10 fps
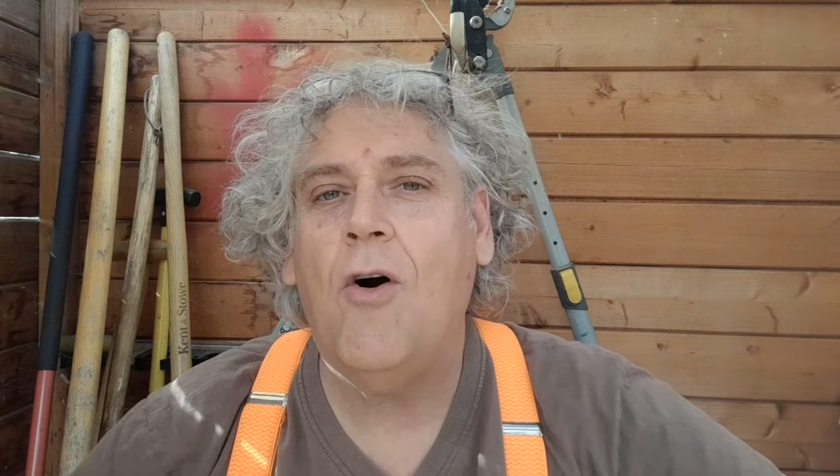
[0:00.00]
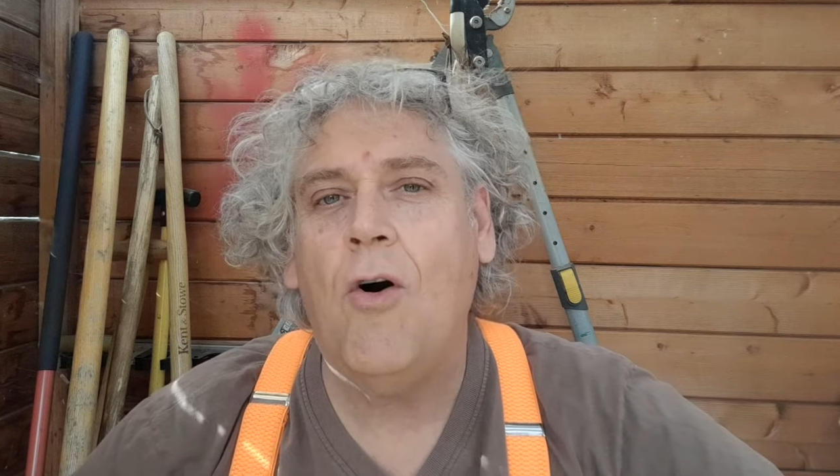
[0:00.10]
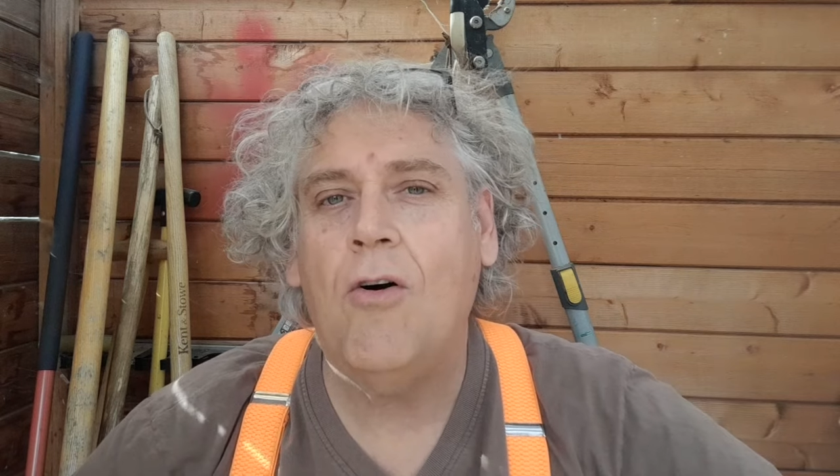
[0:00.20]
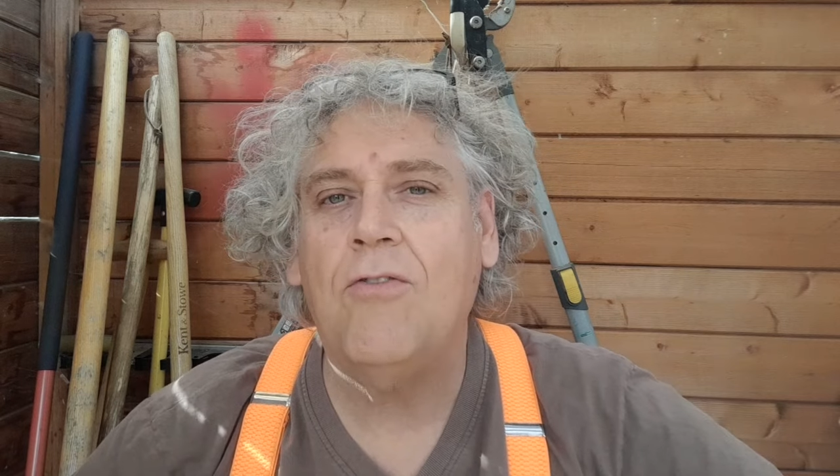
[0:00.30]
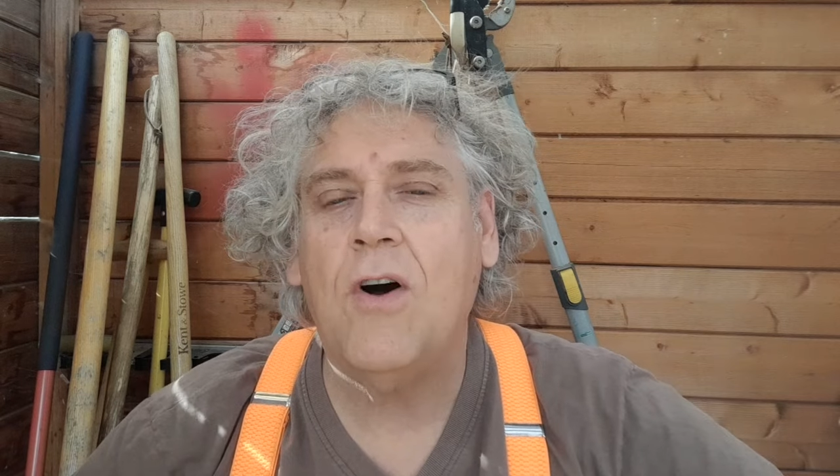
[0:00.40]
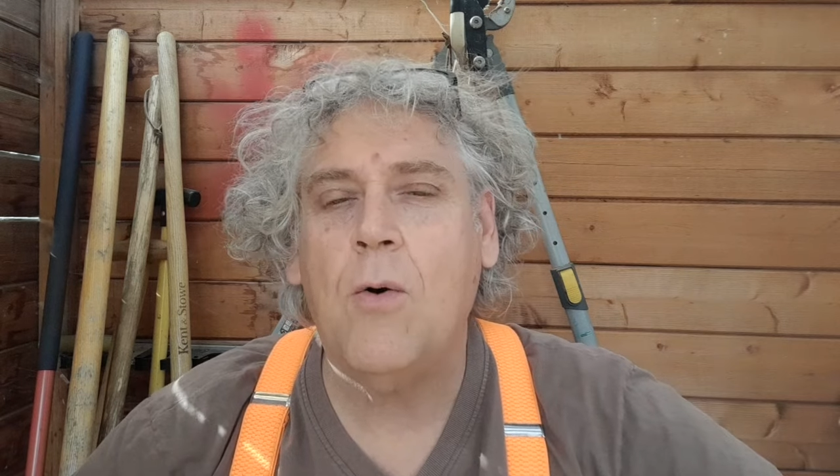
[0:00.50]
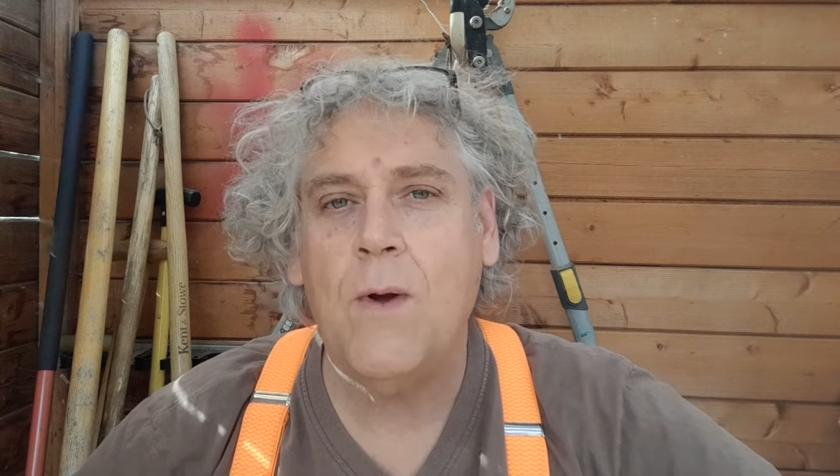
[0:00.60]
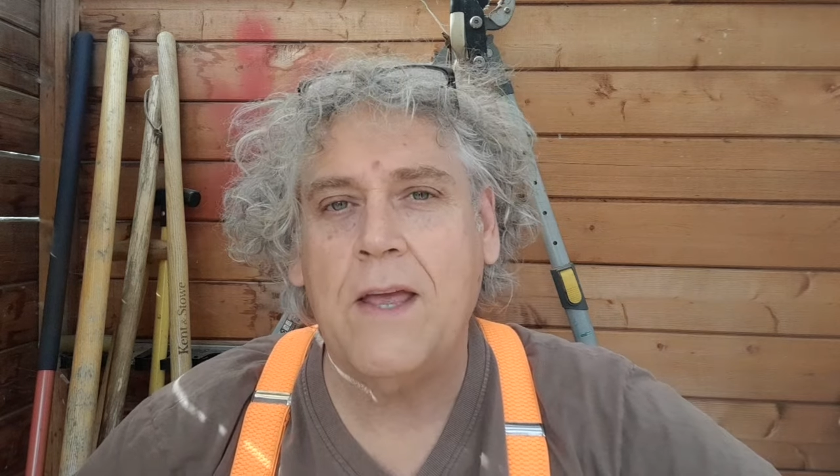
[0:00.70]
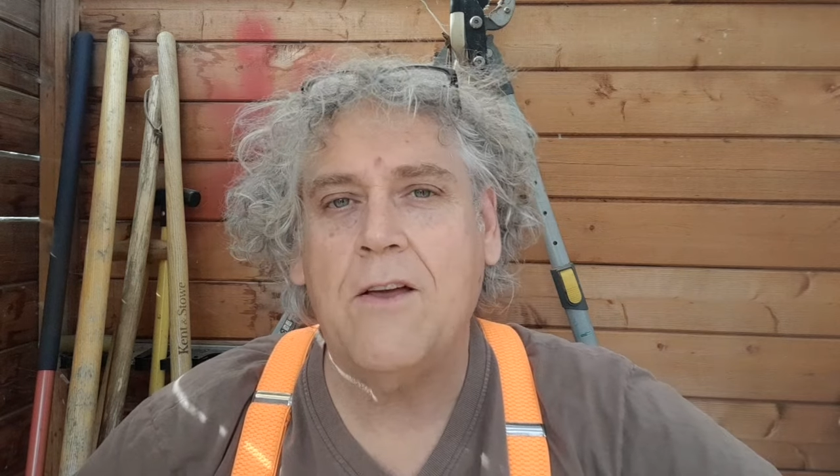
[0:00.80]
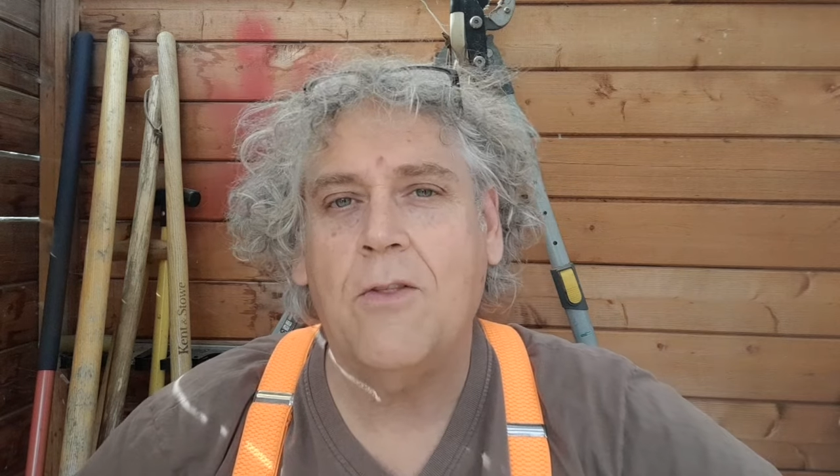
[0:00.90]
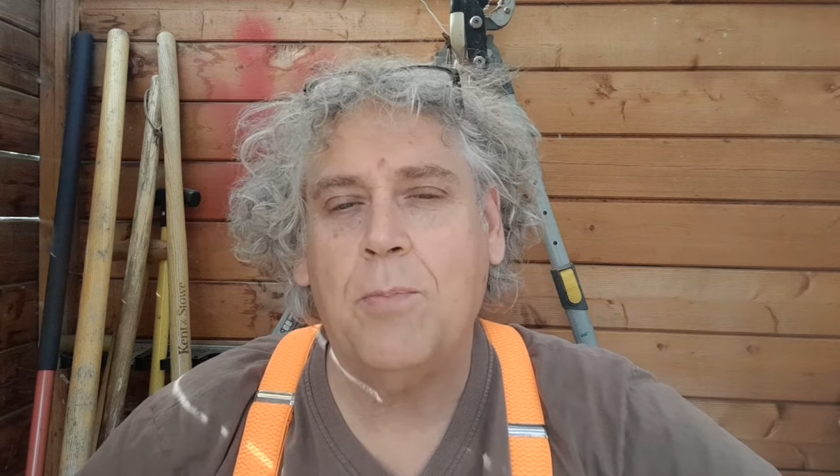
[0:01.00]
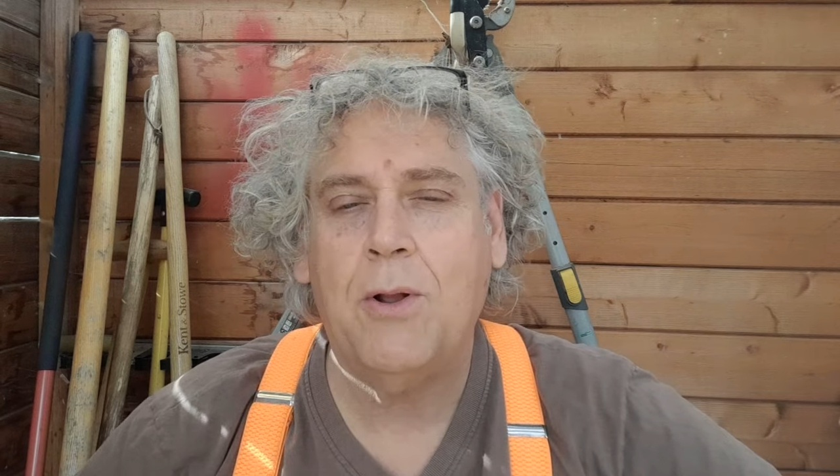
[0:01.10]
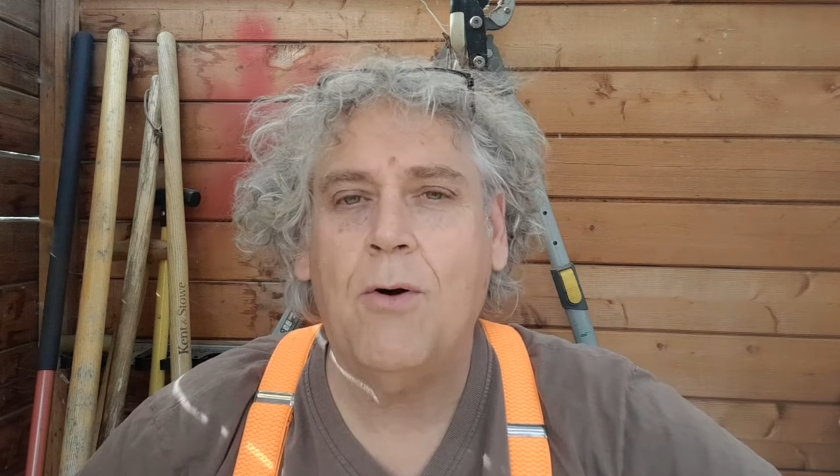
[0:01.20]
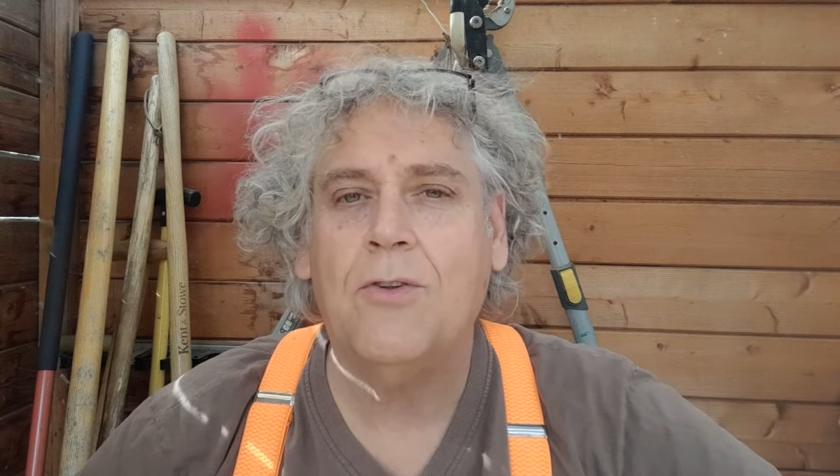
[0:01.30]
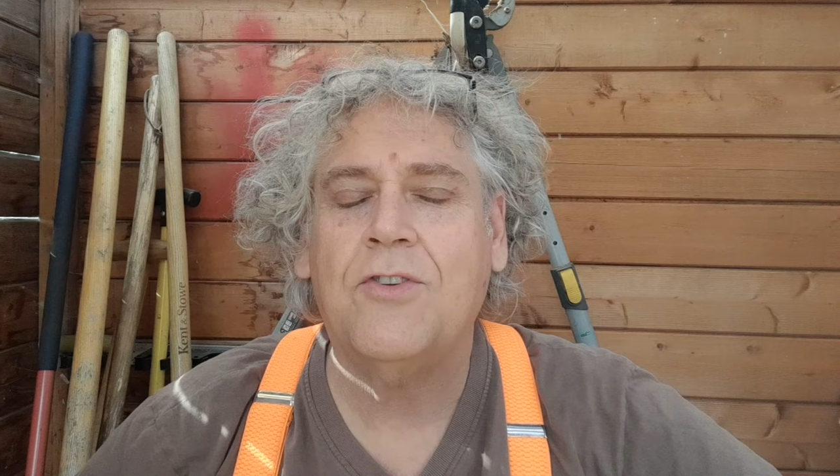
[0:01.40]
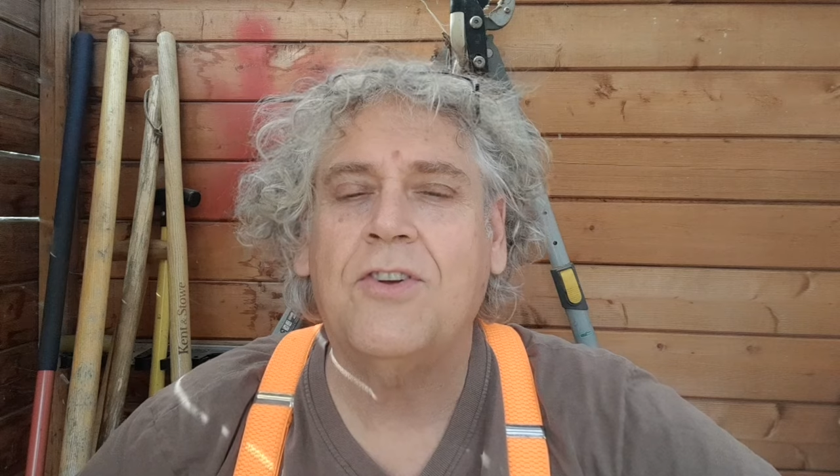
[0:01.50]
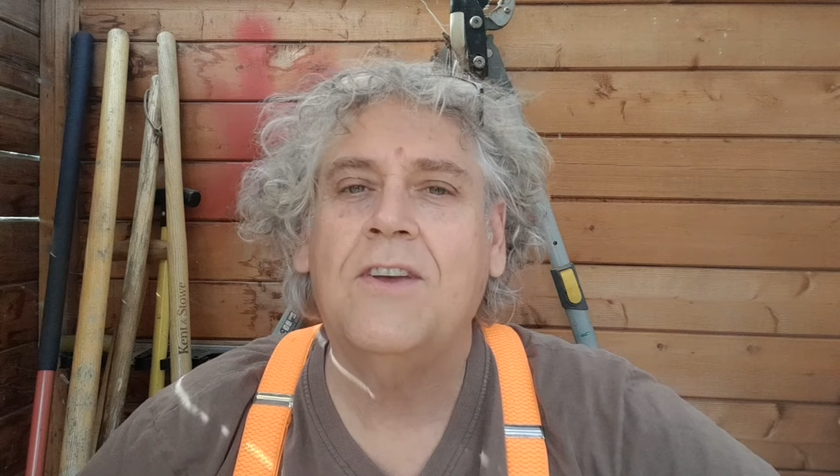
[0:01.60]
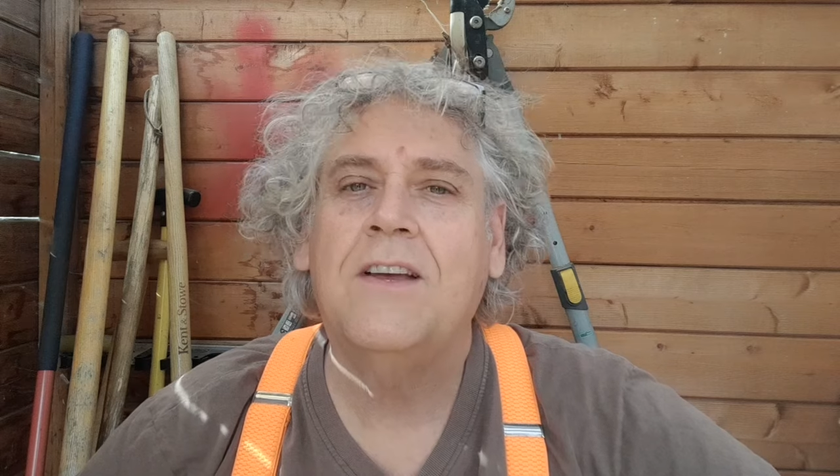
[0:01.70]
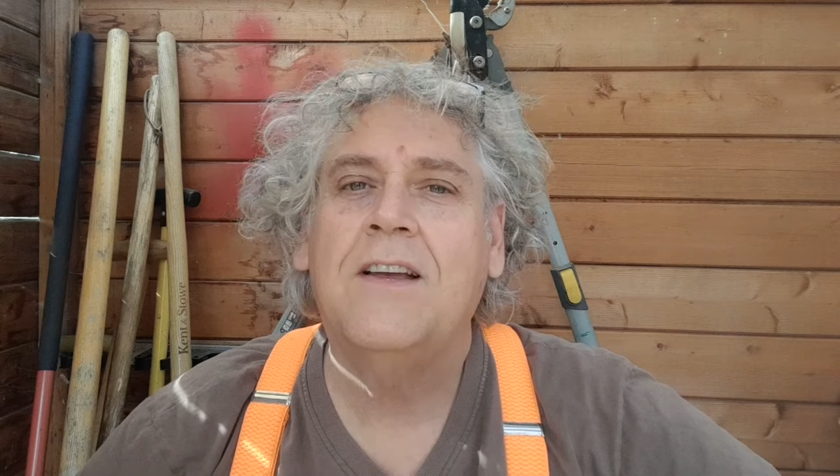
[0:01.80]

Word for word: of A Week at the Plot.